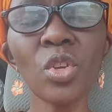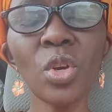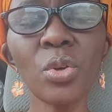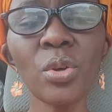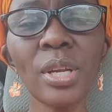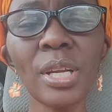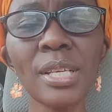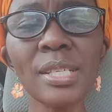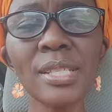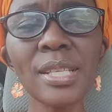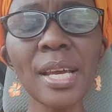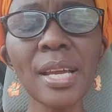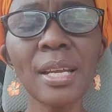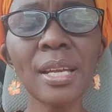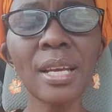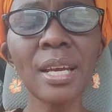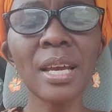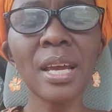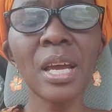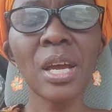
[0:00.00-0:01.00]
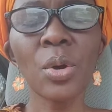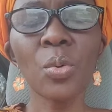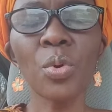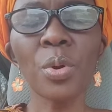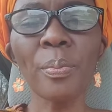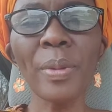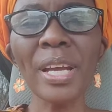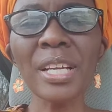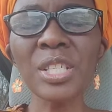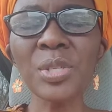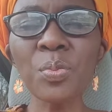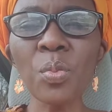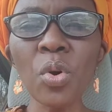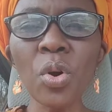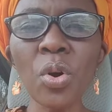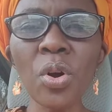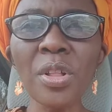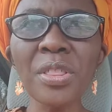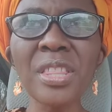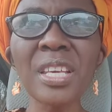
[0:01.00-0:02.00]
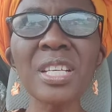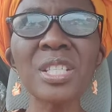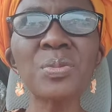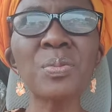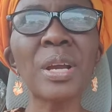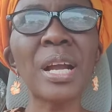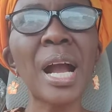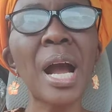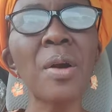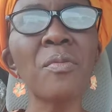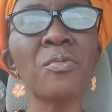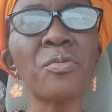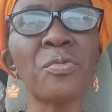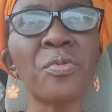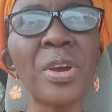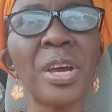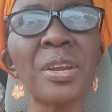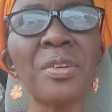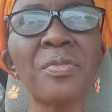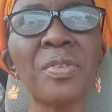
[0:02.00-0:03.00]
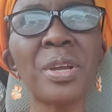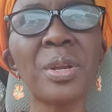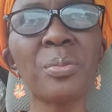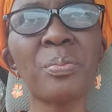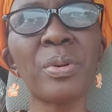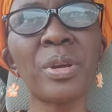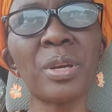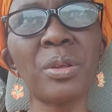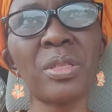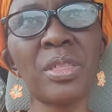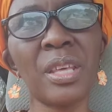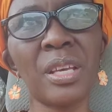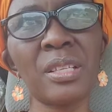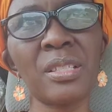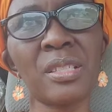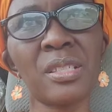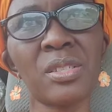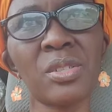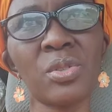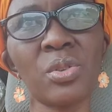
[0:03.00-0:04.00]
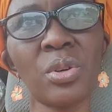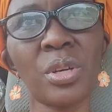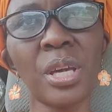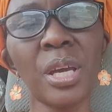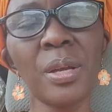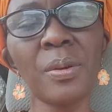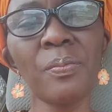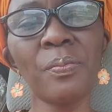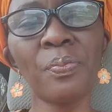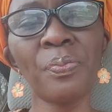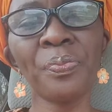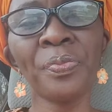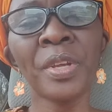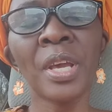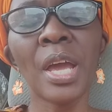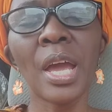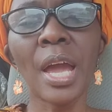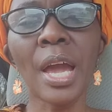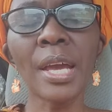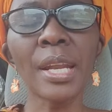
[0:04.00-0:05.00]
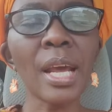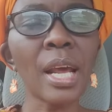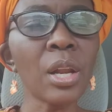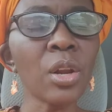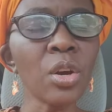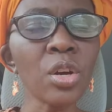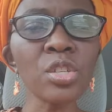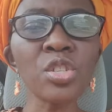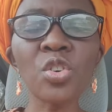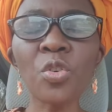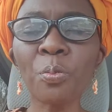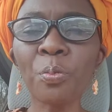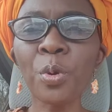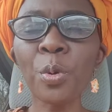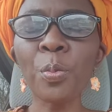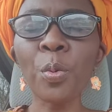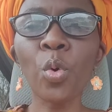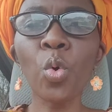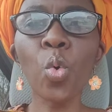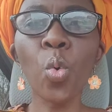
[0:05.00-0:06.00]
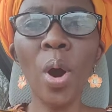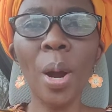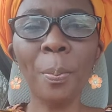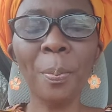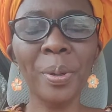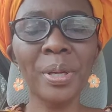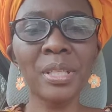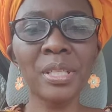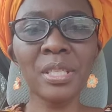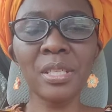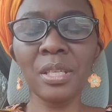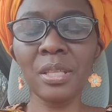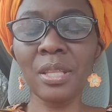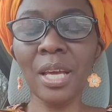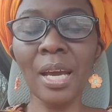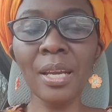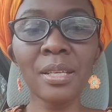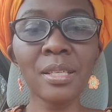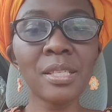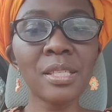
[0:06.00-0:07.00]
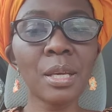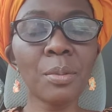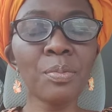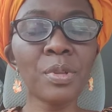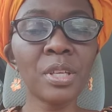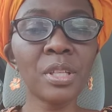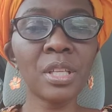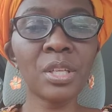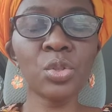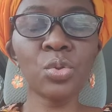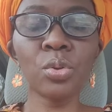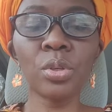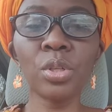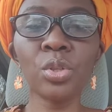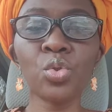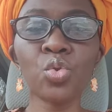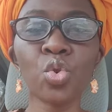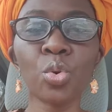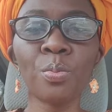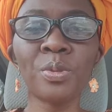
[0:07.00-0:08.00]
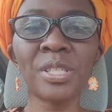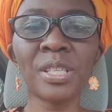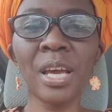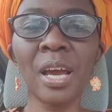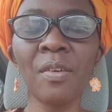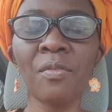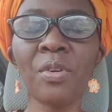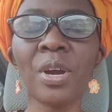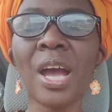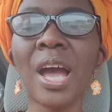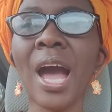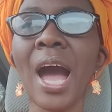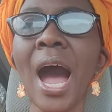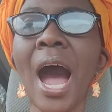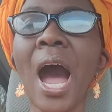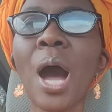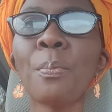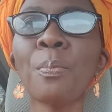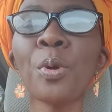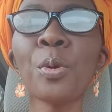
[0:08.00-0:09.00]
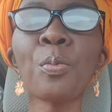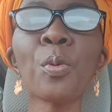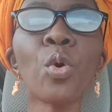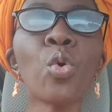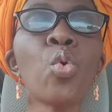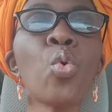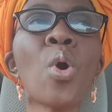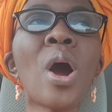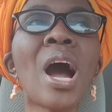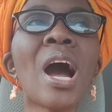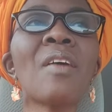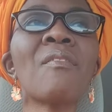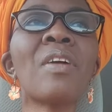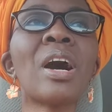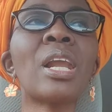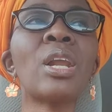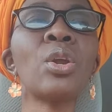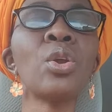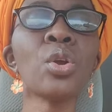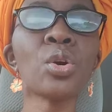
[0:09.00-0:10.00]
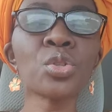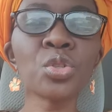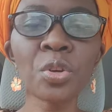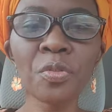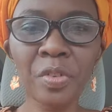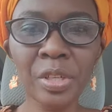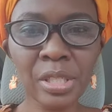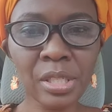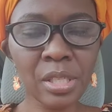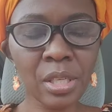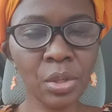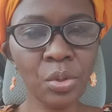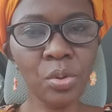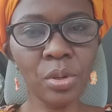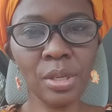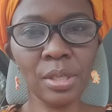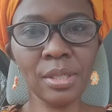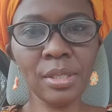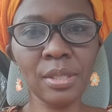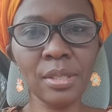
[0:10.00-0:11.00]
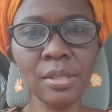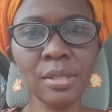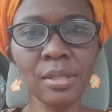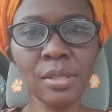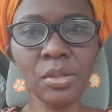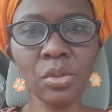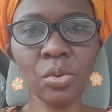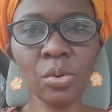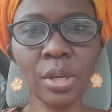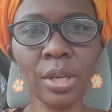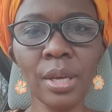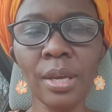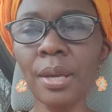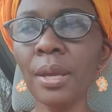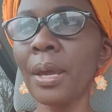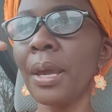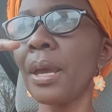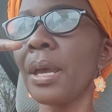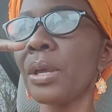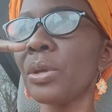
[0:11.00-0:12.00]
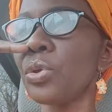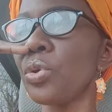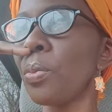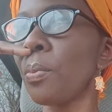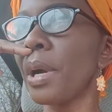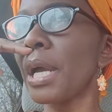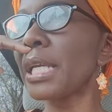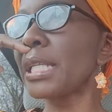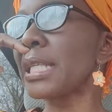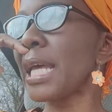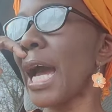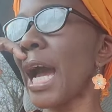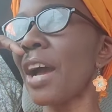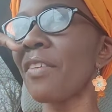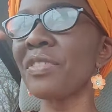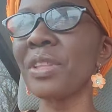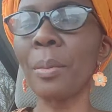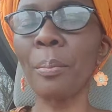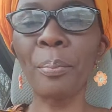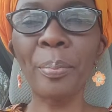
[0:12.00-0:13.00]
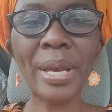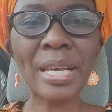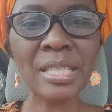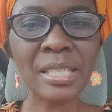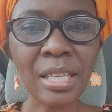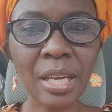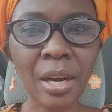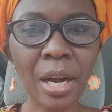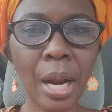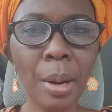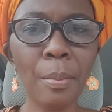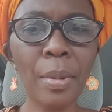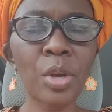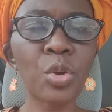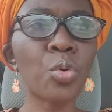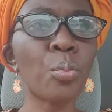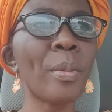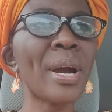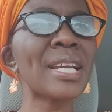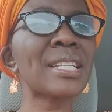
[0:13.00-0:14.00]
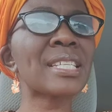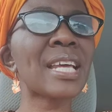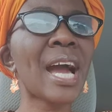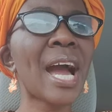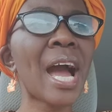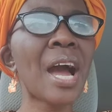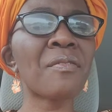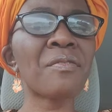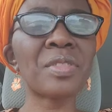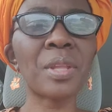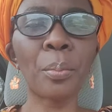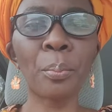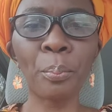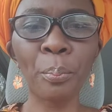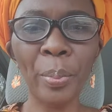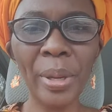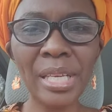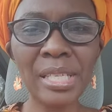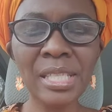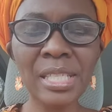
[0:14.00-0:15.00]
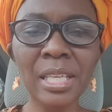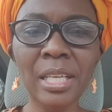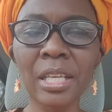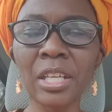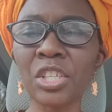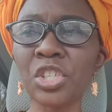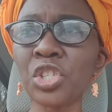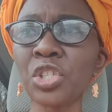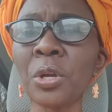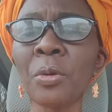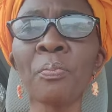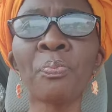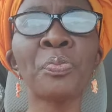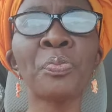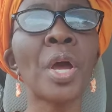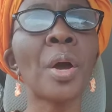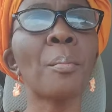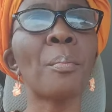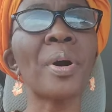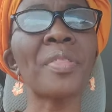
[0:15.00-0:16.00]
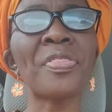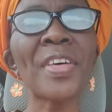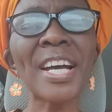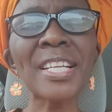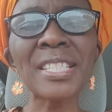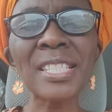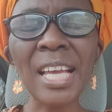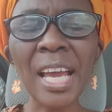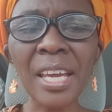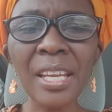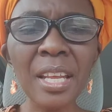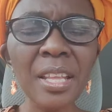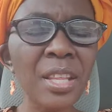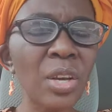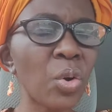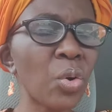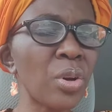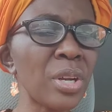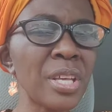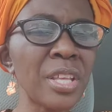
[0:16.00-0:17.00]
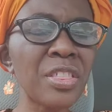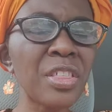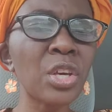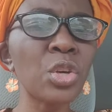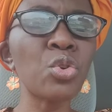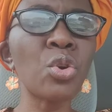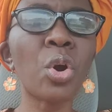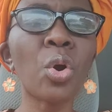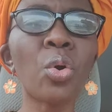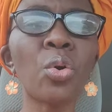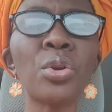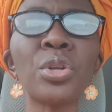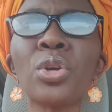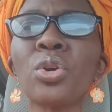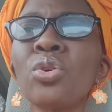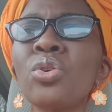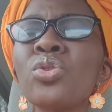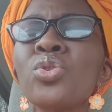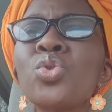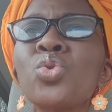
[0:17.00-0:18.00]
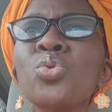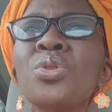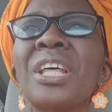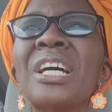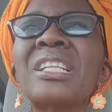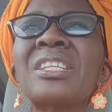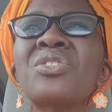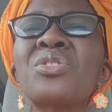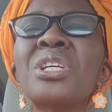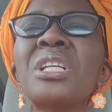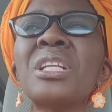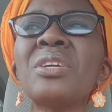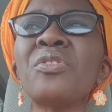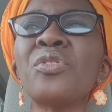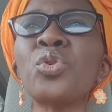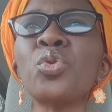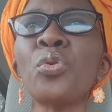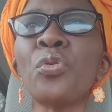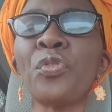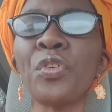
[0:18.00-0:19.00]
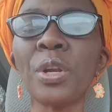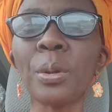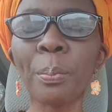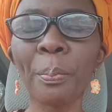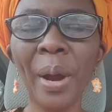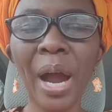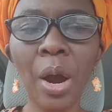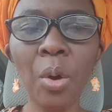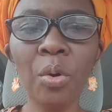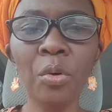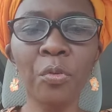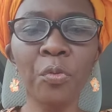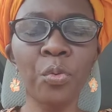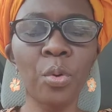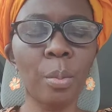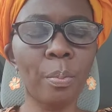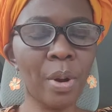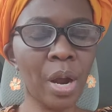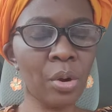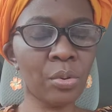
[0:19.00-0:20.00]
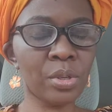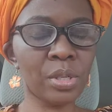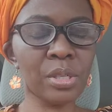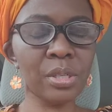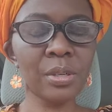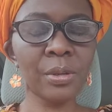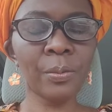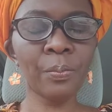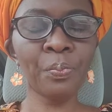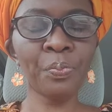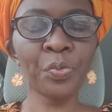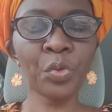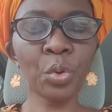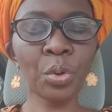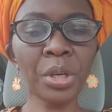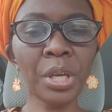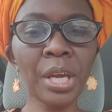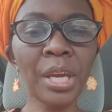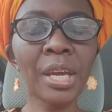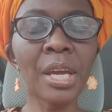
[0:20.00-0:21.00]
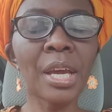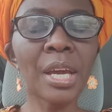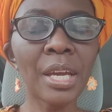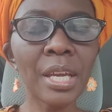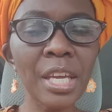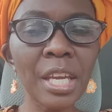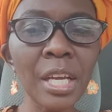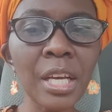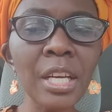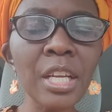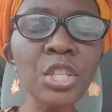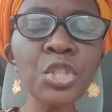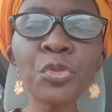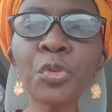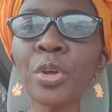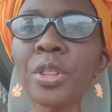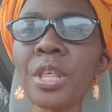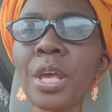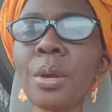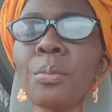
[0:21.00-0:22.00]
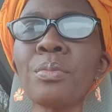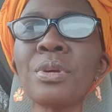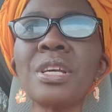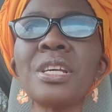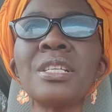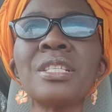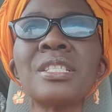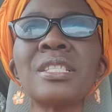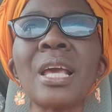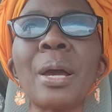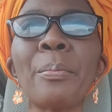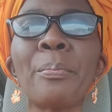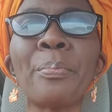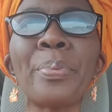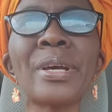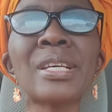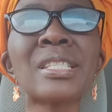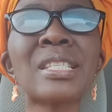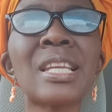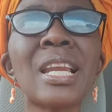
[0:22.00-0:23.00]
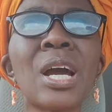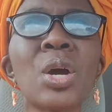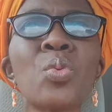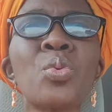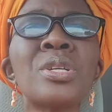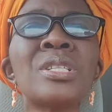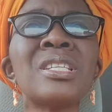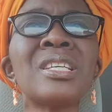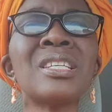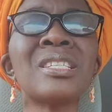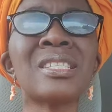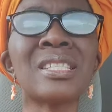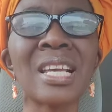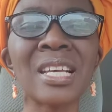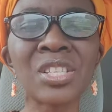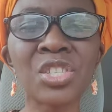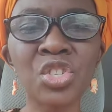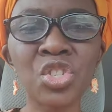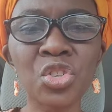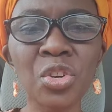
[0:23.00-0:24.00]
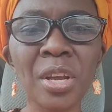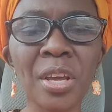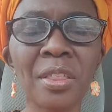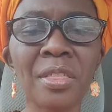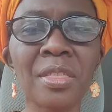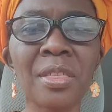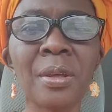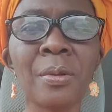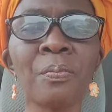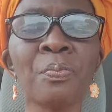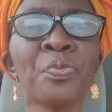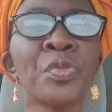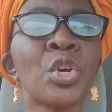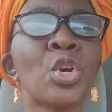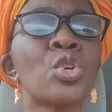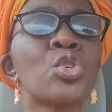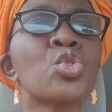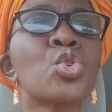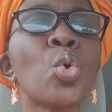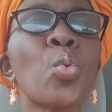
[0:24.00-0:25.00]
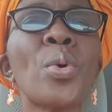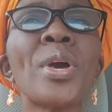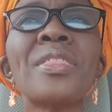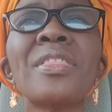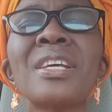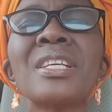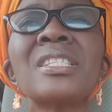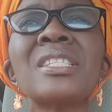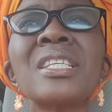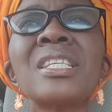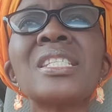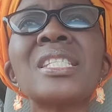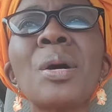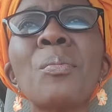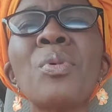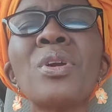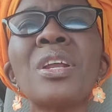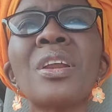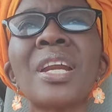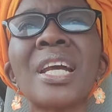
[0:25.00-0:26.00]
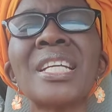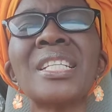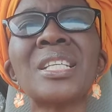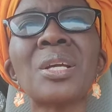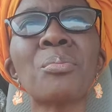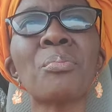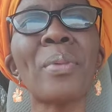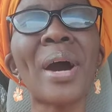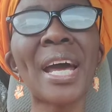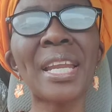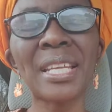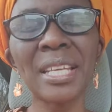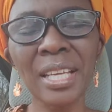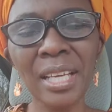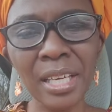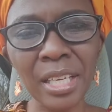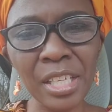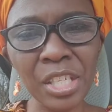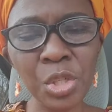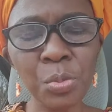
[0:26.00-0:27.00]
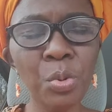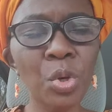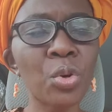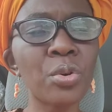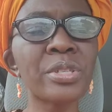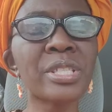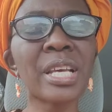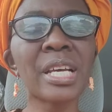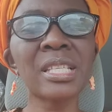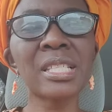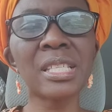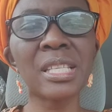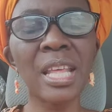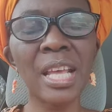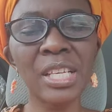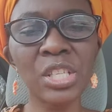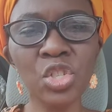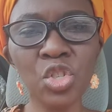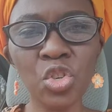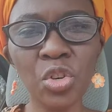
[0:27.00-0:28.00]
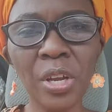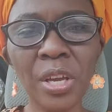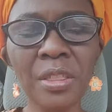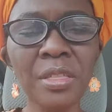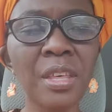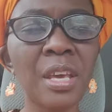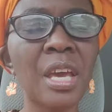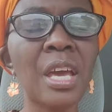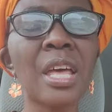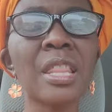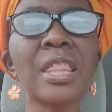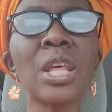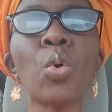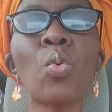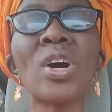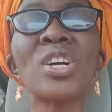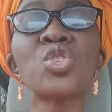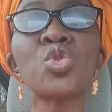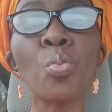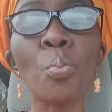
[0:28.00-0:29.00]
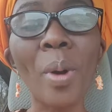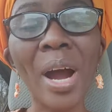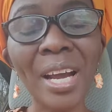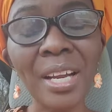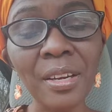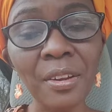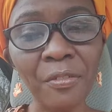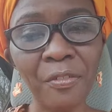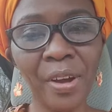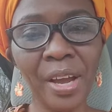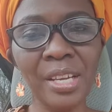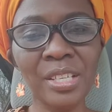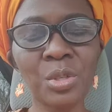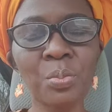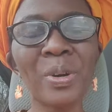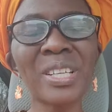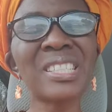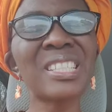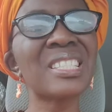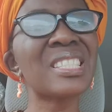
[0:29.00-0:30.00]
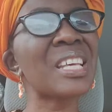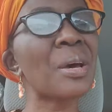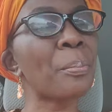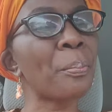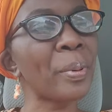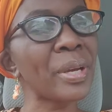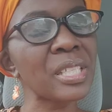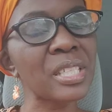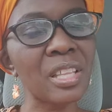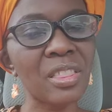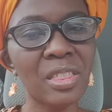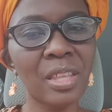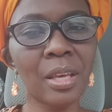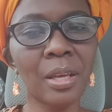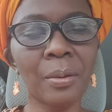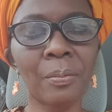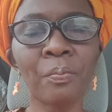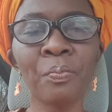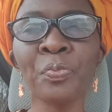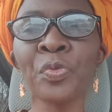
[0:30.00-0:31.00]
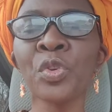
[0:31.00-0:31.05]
You understand? We make small things become very, very big things. Okay? And a lot of people who are petty, that is something that you need to observe, are people who have a lot of insecurities, okay? You might have the best grammar, you might have the best English, but that's kind of the only thing you're holding on to that really you feel powerful about, okay? English for them is their best language, is their strength. So when they see somebody writing bad English because that's their strength, they want to magnify it, but it's a petty thing.